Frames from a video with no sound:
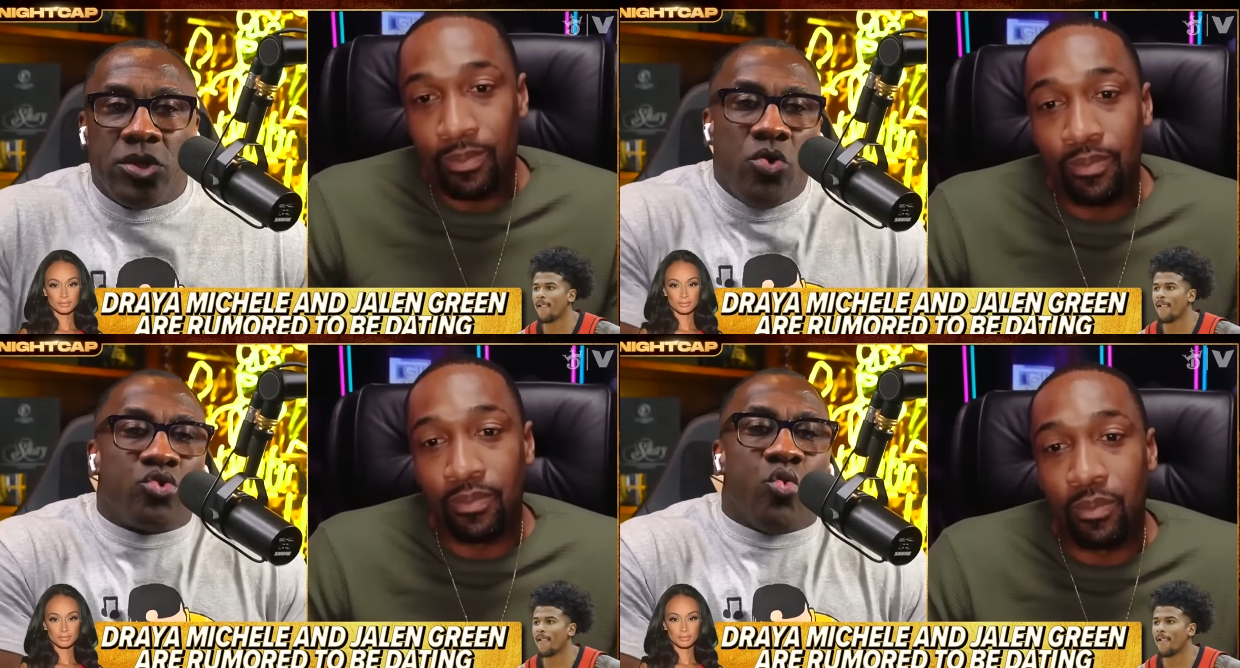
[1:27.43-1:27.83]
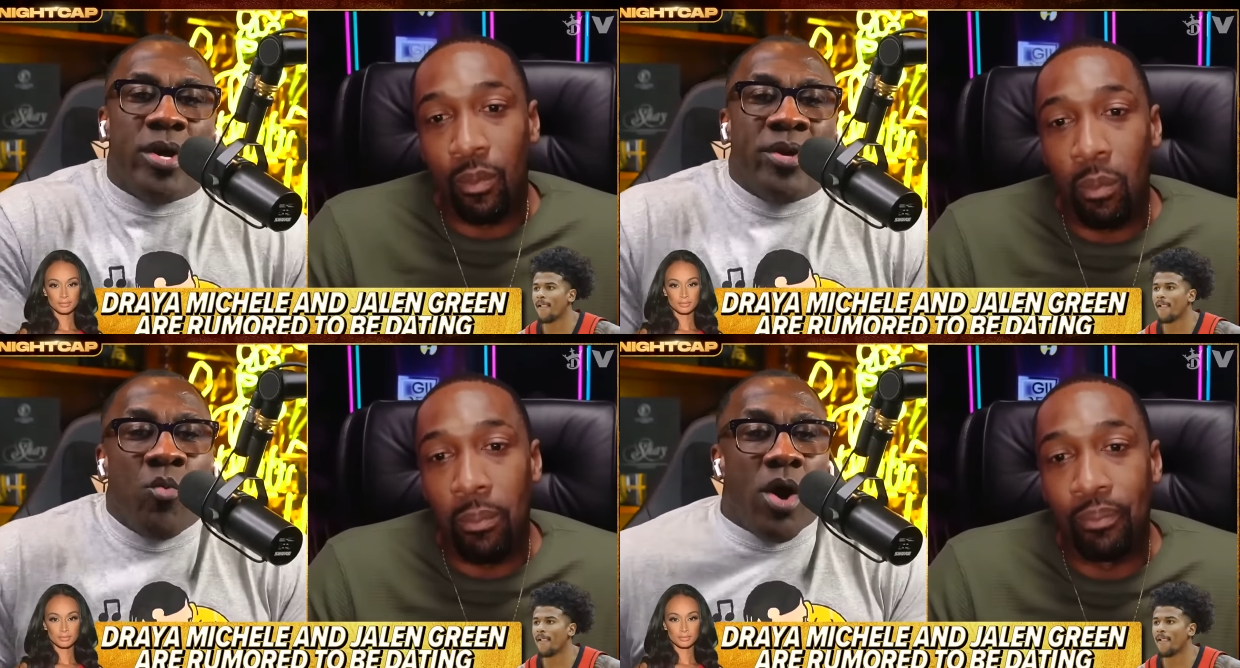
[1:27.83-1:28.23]
Speaker 1: Dude,
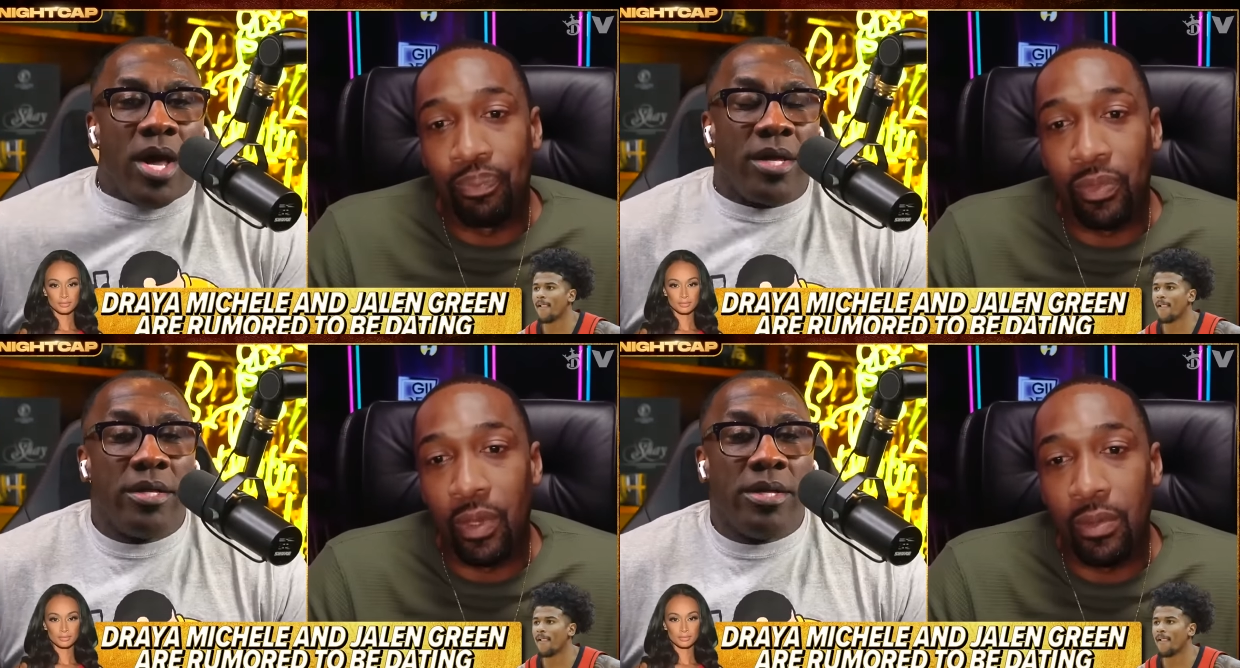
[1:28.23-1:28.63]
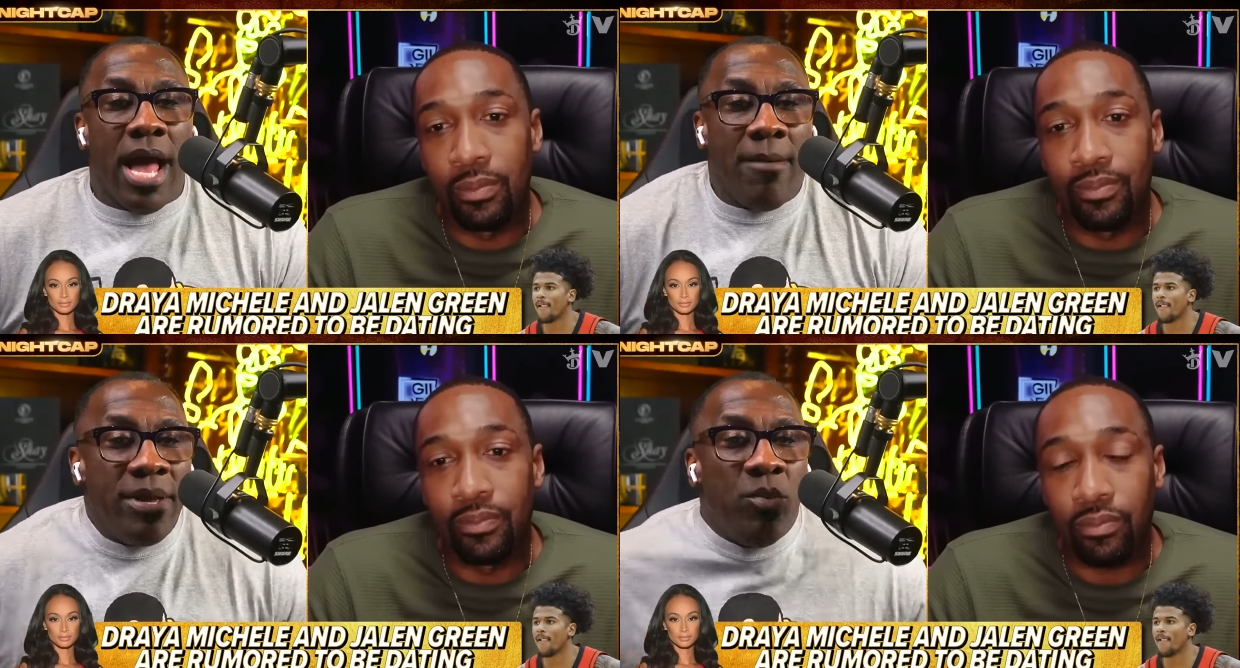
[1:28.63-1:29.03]
twenty-one.
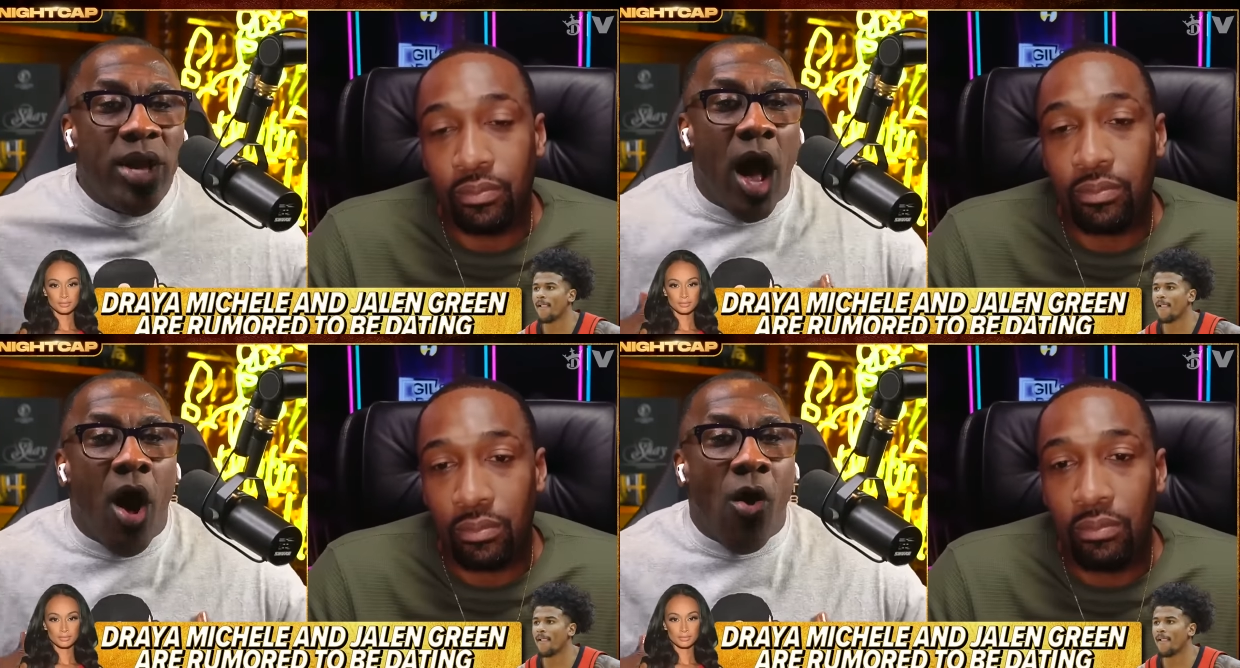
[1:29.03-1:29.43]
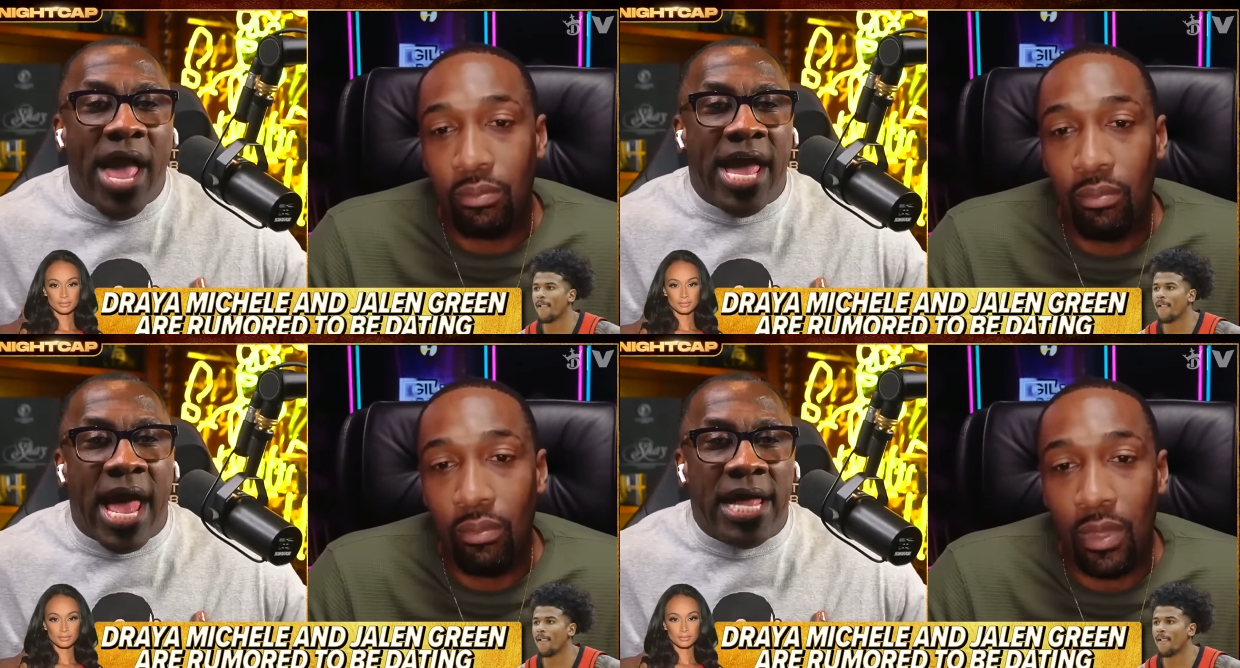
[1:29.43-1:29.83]
I mean, we all
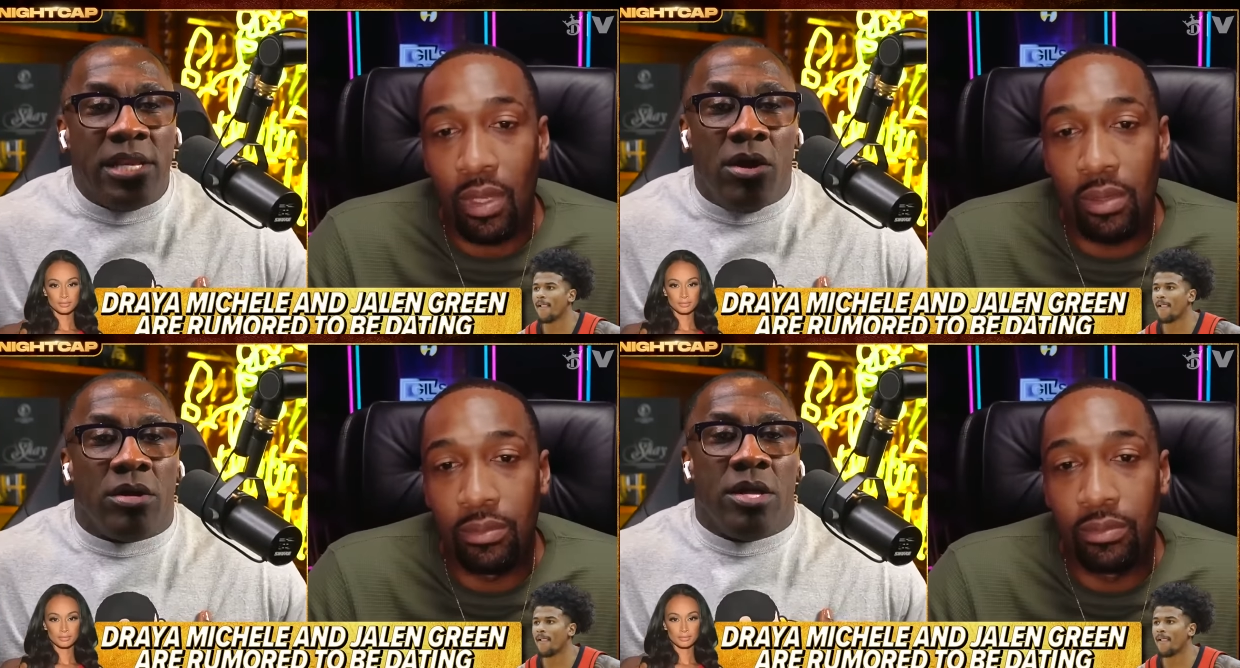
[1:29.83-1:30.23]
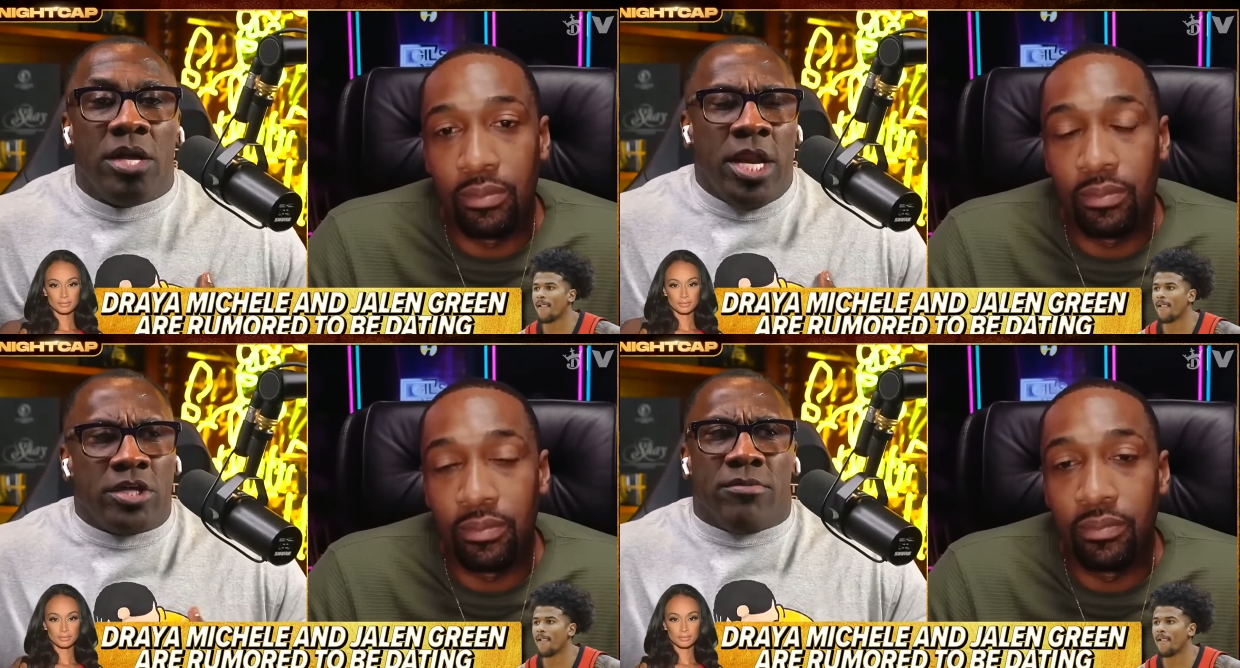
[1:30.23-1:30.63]
had. Hey, look,
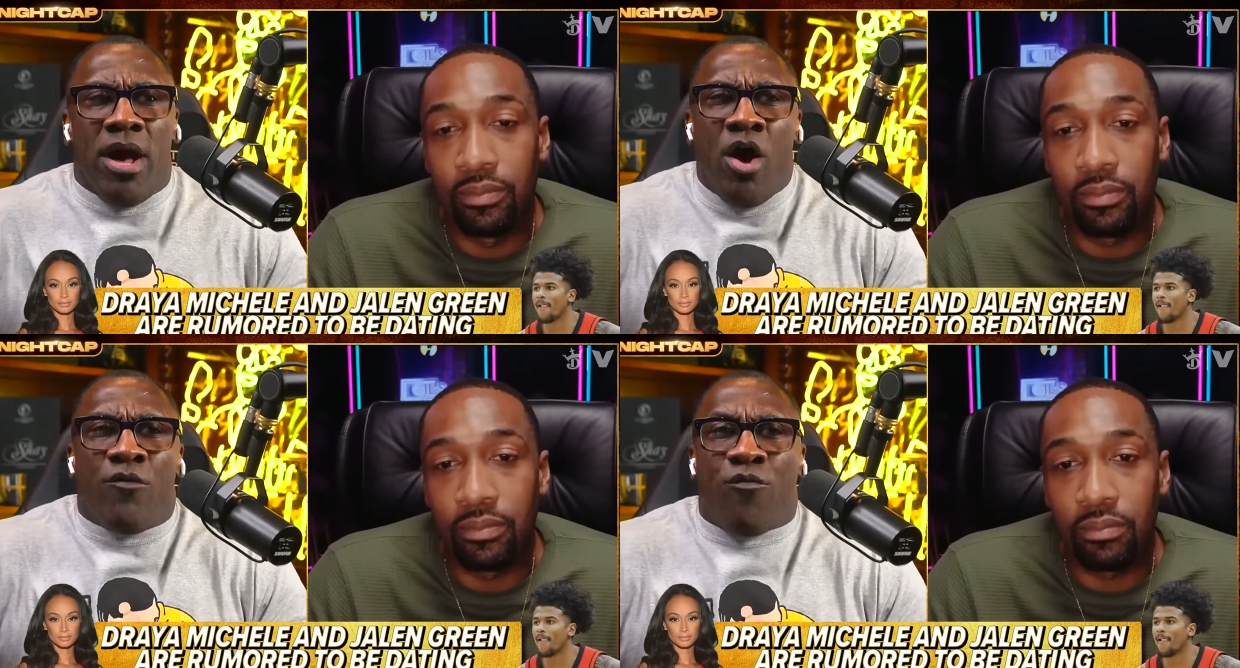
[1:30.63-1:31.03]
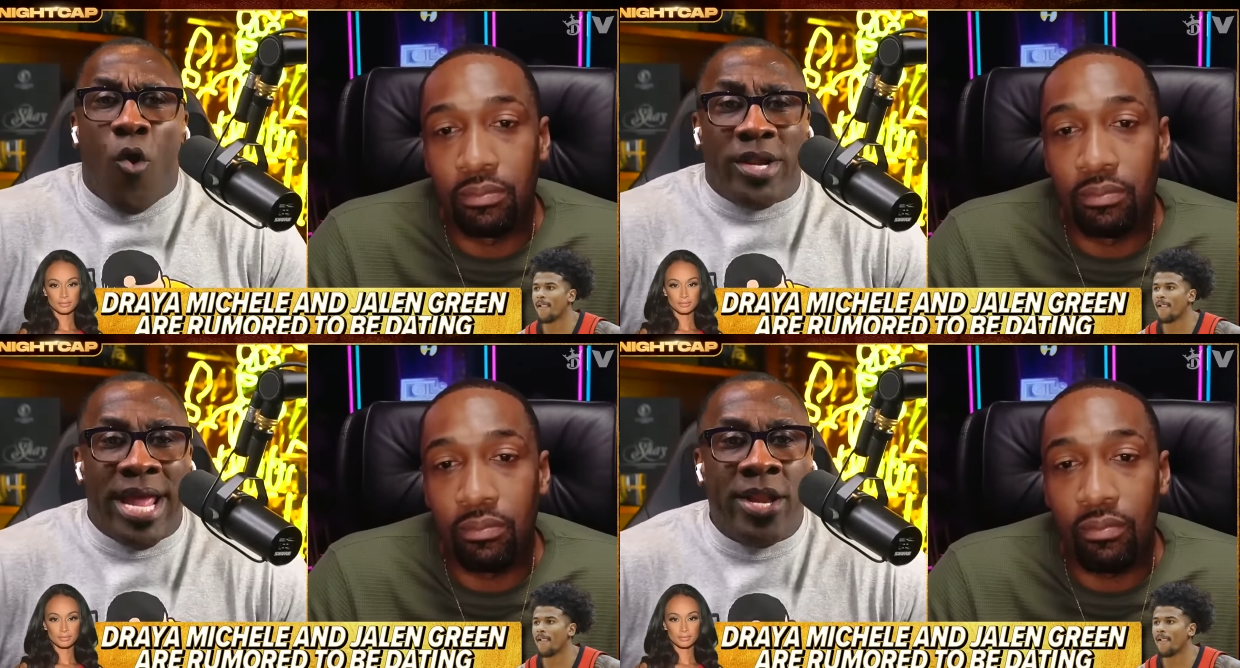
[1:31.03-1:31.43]
and oh,
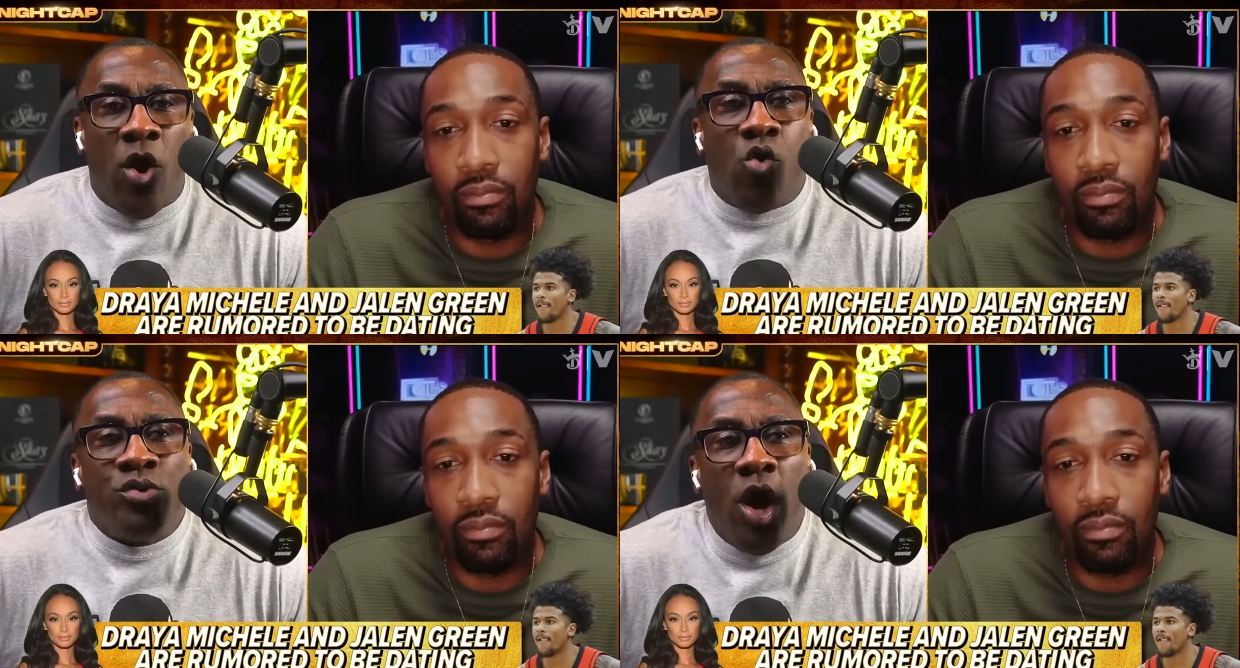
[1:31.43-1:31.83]
forty ain't old.